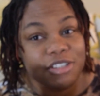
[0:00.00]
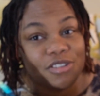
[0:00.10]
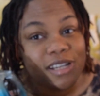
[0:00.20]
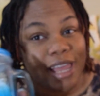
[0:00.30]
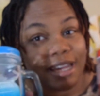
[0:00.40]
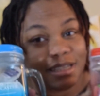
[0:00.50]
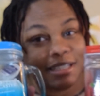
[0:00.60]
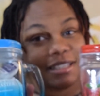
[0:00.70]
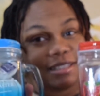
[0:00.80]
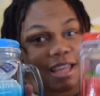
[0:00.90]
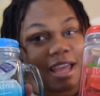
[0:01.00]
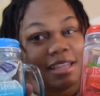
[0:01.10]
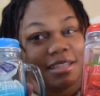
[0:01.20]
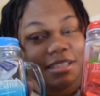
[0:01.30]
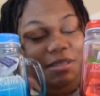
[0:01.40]
Do you like these
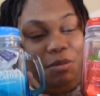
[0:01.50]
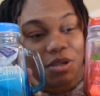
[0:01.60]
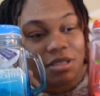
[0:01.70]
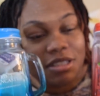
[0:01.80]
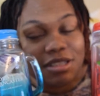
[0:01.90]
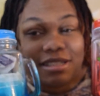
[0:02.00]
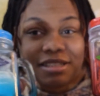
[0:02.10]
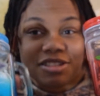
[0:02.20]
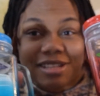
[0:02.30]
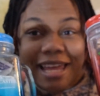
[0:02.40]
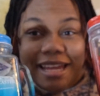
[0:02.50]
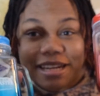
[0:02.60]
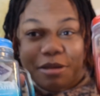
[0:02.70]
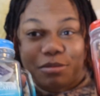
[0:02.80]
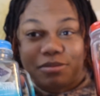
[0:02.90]
do you like
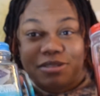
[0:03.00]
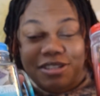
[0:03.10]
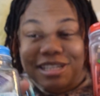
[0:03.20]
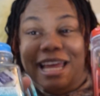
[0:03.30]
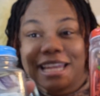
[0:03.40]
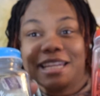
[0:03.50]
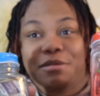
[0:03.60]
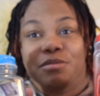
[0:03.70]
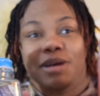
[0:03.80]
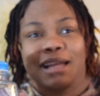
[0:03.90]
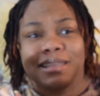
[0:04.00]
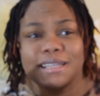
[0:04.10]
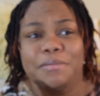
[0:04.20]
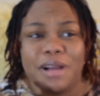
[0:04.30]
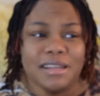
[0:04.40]
them? Do you like them? I
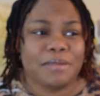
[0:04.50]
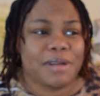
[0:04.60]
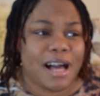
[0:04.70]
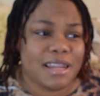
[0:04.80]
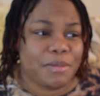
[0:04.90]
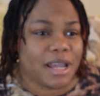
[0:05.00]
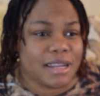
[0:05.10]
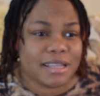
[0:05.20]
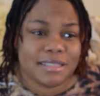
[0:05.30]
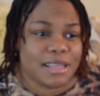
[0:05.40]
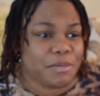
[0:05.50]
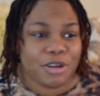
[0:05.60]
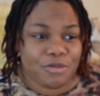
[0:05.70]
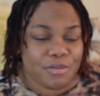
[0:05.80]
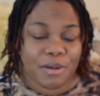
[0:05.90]
think them call them a next name, I
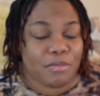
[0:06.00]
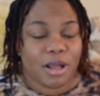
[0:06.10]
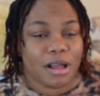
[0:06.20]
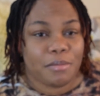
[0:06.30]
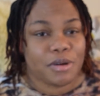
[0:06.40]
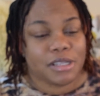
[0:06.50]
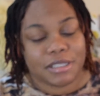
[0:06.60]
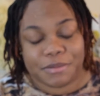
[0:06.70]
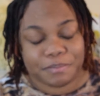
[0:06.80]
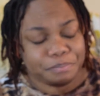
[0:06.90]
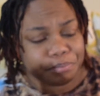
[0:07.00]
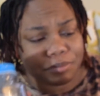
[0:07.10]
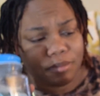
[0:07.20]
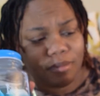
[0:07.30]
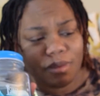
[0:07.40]
don't remember, but
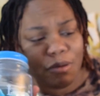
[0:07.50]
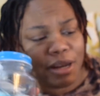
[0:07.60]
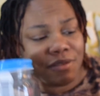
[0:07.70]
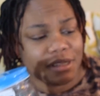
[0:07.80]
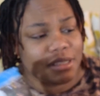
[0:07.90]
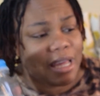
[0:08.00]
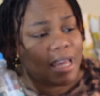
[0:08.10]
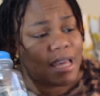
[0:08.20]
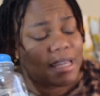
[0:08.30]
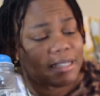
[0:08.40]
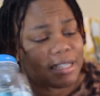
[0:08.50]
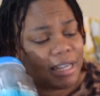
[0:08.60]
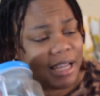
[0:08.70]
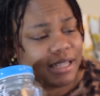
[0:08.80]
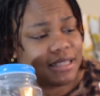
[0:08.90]
whatever.
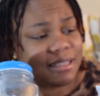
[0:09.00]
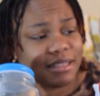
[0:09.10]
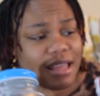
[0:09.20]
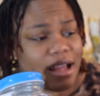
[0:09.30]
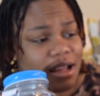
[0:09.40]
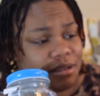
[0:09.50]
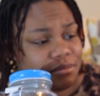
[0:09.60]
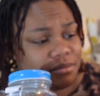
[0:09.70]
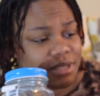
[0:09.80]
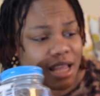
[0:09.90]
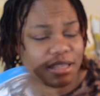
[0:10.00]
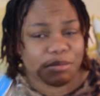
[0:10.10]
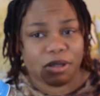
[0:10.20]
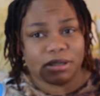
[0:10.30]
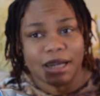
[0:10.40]
Glass
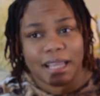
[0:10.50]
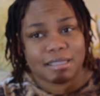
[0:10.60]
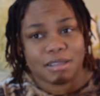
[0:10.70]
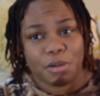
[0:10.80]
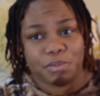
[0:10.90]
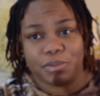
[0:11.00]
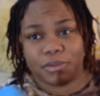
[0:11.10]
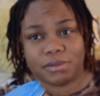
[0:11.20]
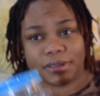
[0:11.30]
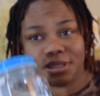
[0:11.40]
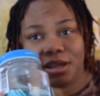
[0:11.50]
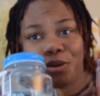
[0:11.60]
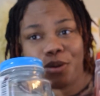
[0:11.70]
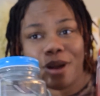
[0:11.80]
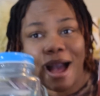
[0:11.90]
mug, glass cup, you
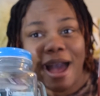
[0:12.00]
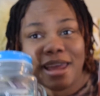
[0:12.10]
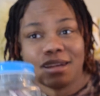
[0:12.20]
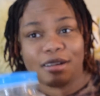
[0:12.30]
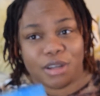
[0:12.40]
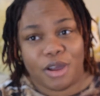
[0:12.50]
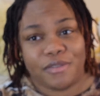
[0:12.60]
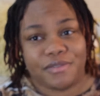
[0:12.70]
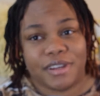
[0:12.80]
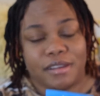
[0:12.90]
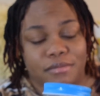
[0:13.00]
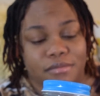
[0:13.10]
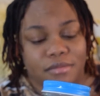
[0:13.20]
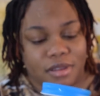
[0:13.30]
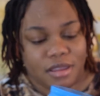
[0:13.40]
know, I love
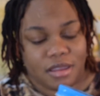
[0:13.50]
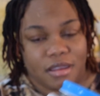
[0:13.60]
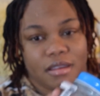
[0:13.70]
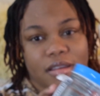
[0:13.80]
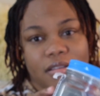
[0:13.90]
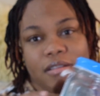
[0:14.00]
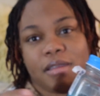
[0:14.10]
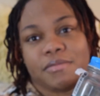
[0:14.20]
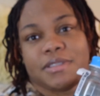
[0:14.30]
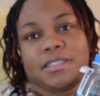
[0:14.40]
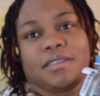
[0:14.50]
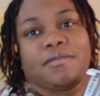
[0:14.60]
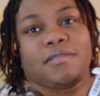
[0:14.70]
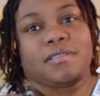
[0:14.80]
them. Right, let me see.